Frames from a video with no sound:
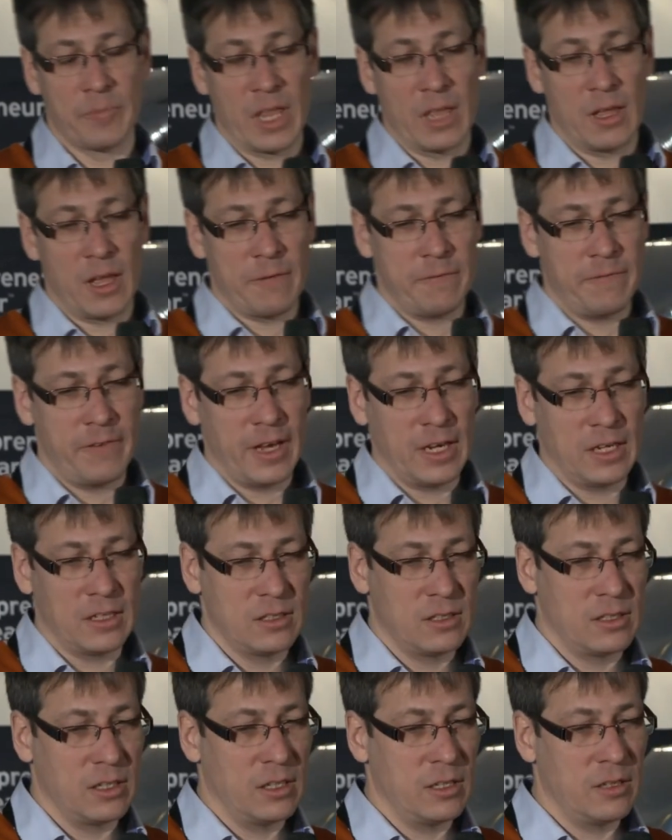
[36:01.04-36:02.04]

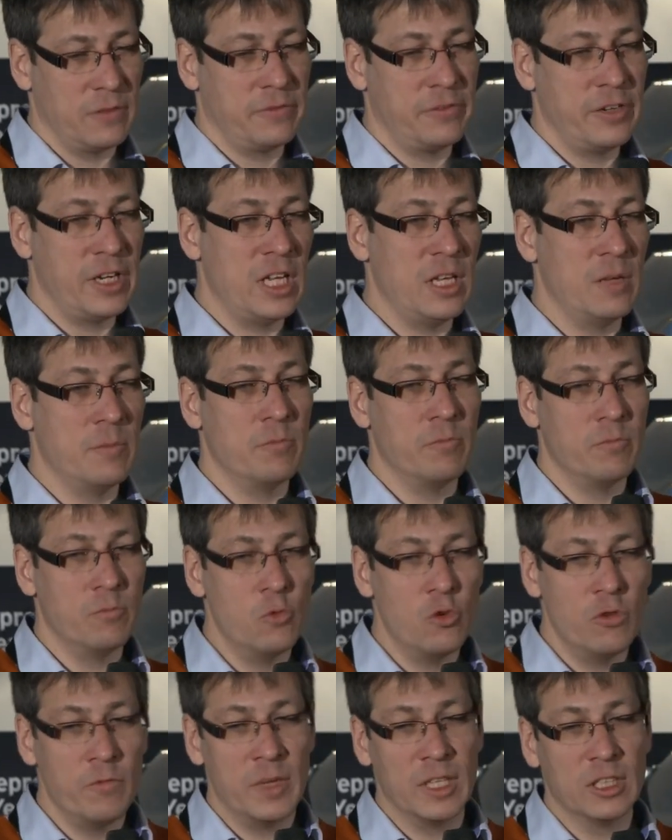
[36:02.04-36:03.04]
affect free
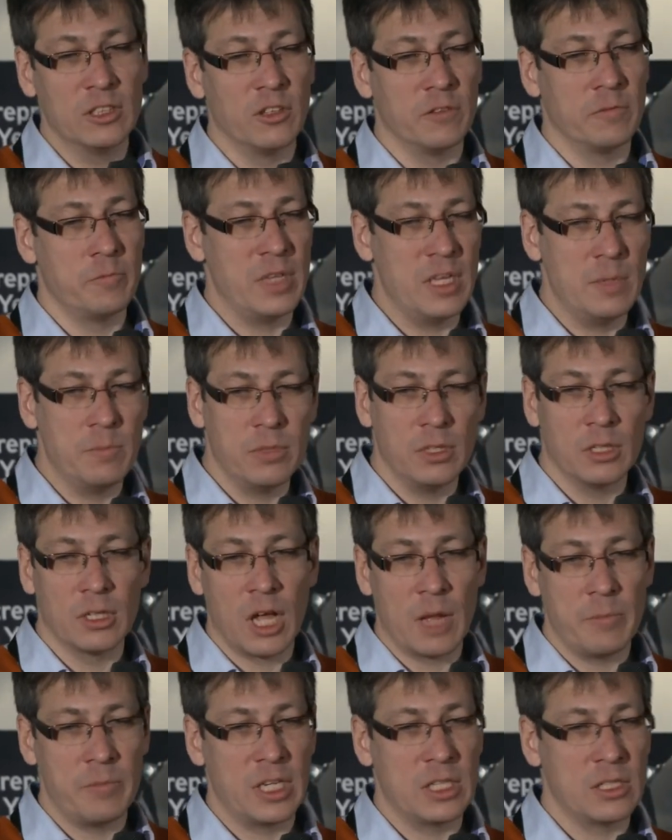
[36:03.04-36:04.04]
movement of people,
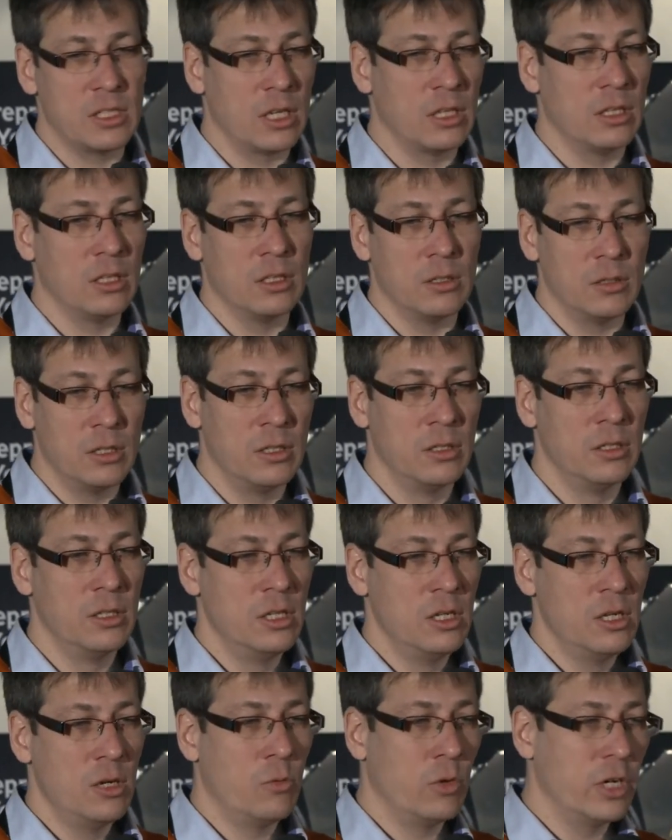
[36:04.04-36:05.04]
capital,
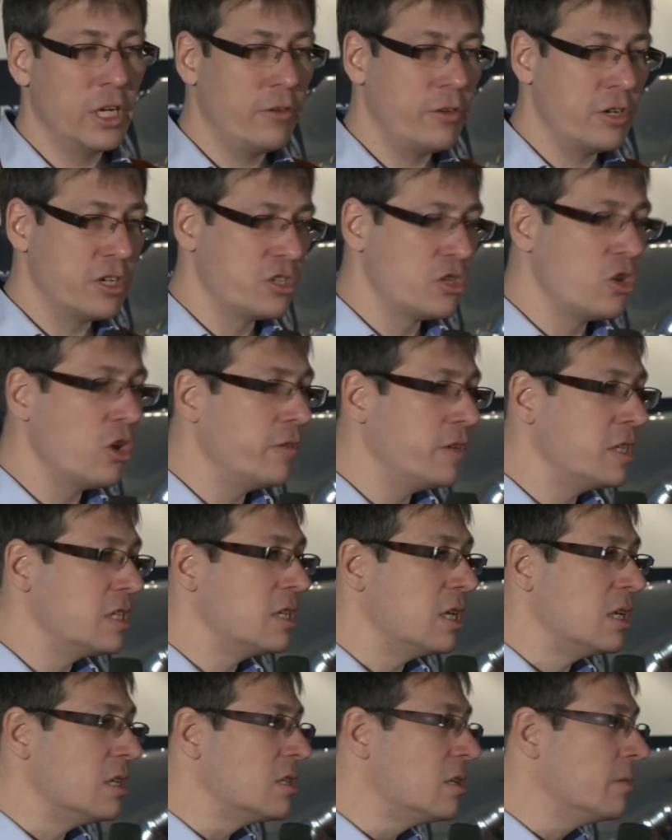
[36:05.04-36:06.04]
whatever
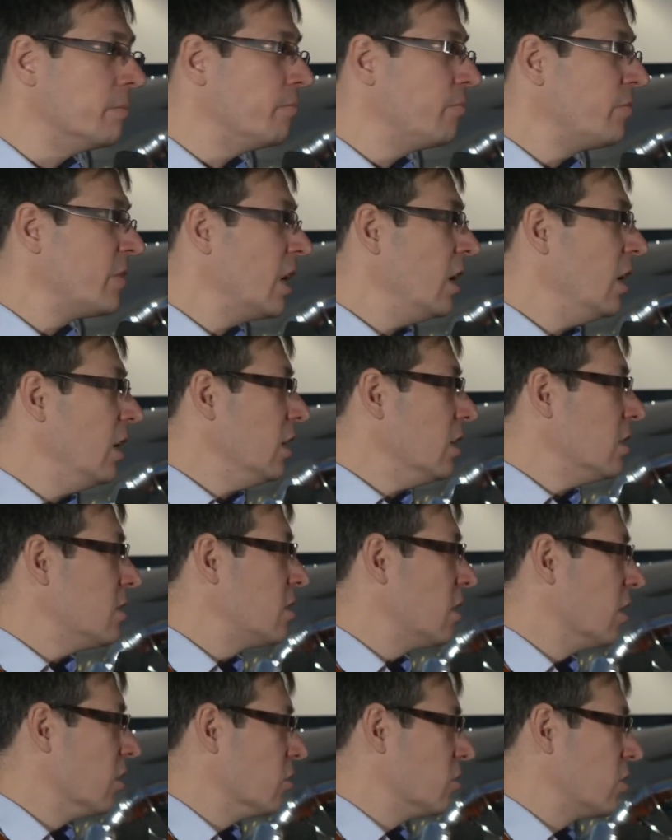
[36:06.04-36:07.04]
services.
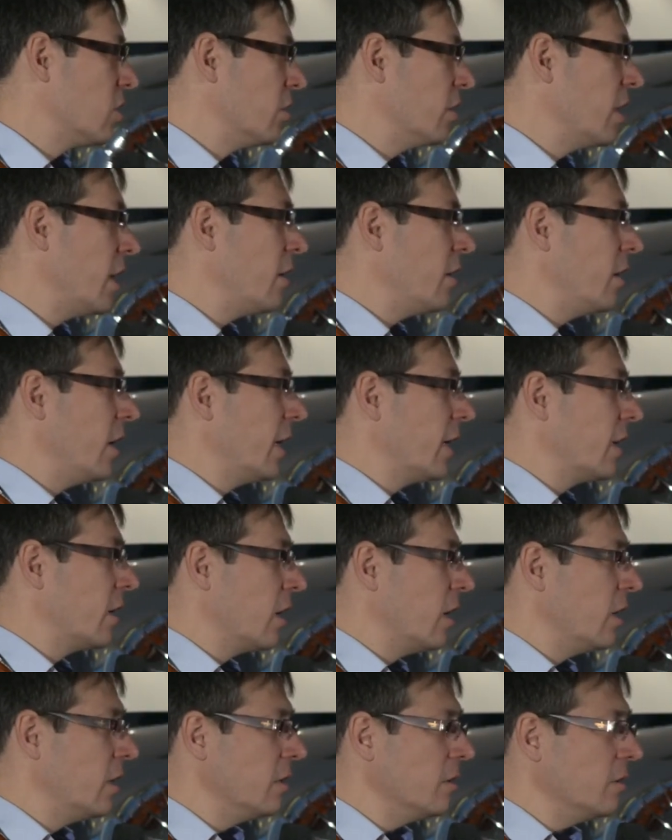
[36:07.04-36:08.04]
So there are like
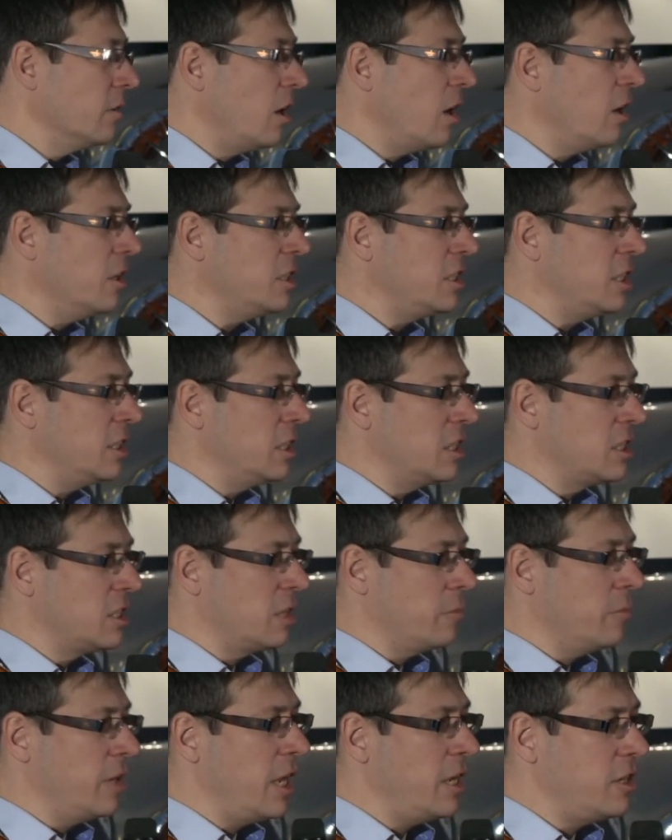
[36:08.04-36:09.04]

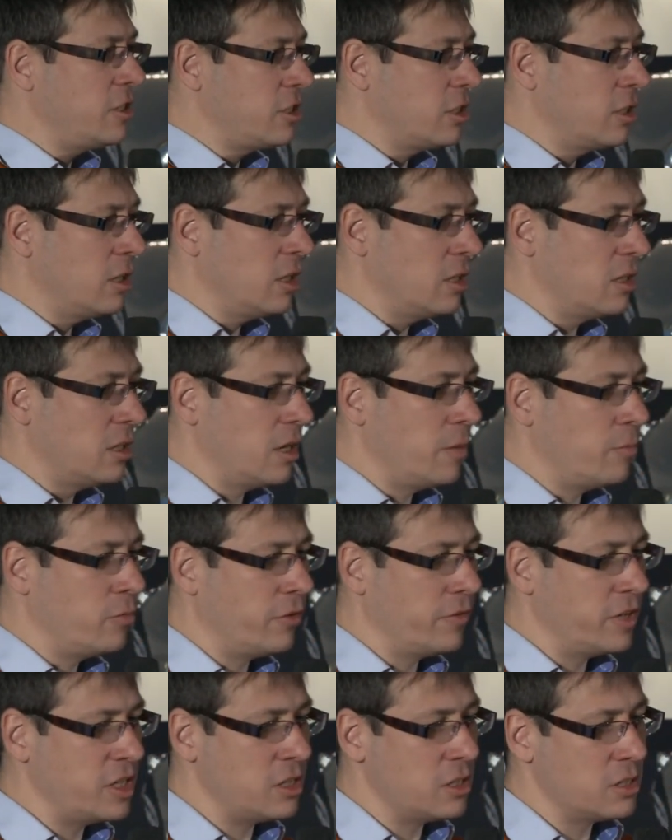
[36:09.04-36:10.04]
anti-discriminational
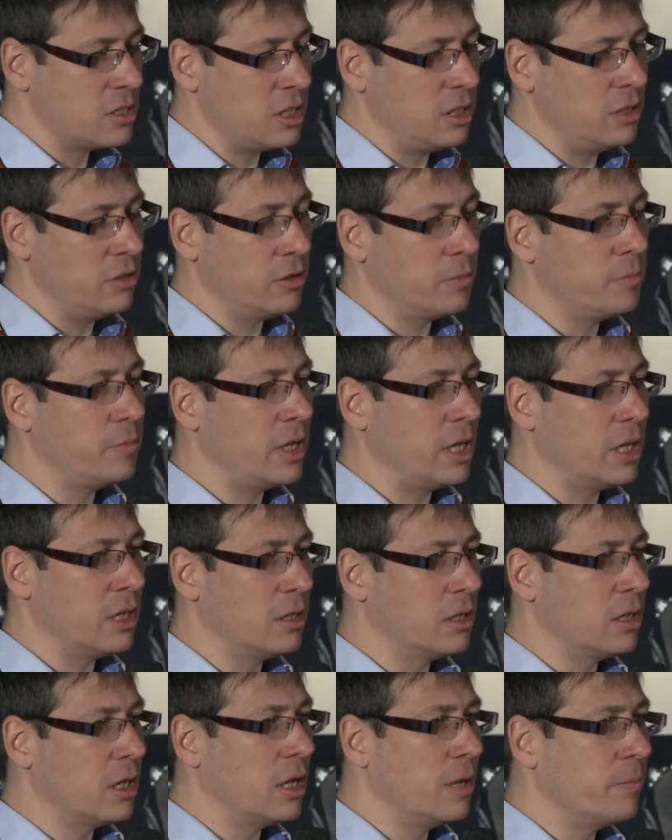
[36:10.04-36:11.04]
provisions in
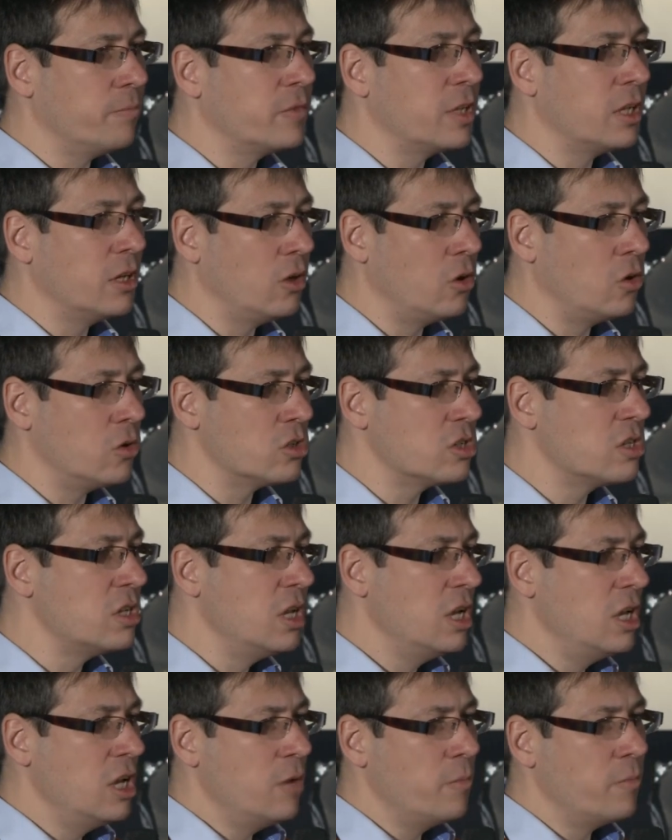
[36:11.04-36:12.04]
European laws,
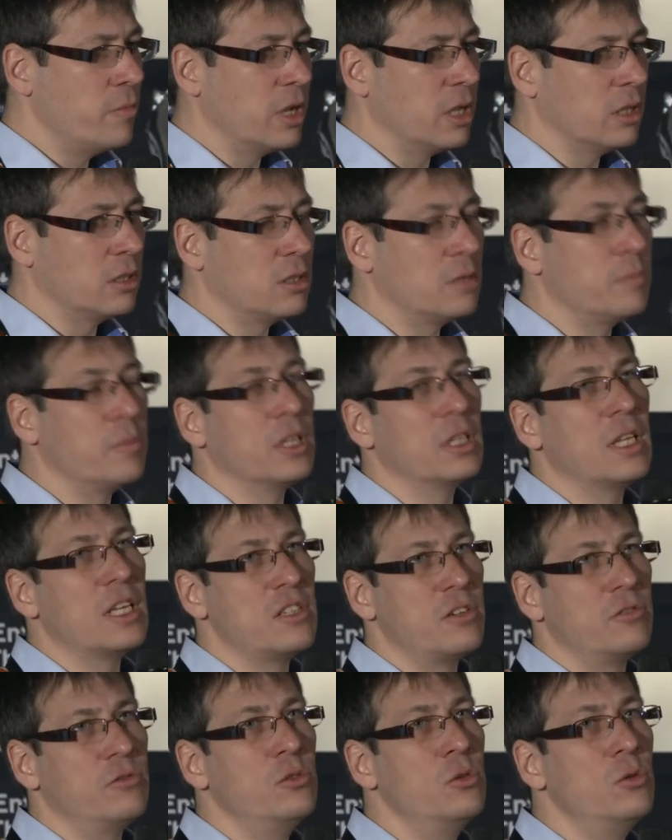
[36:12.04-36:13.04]
but
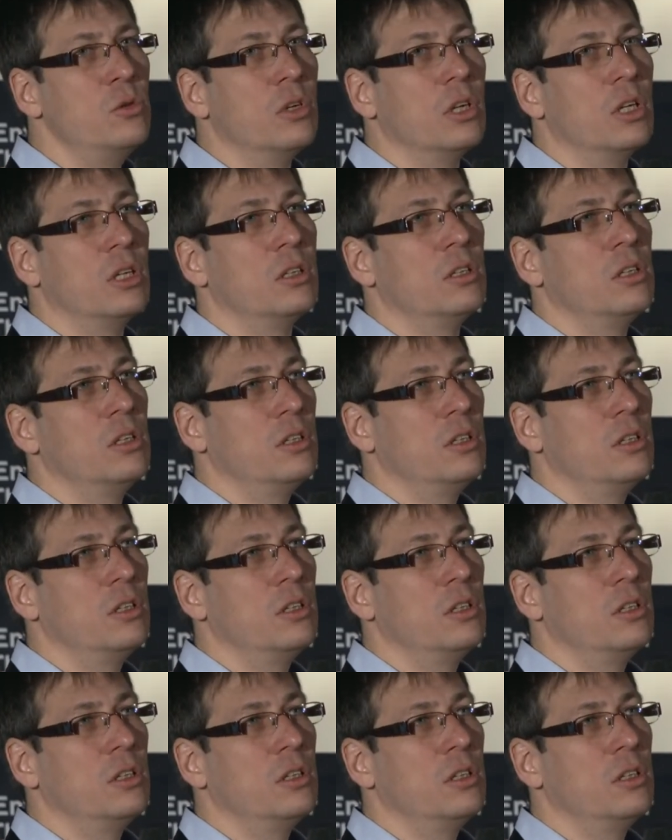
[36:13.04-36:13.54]
as a rule,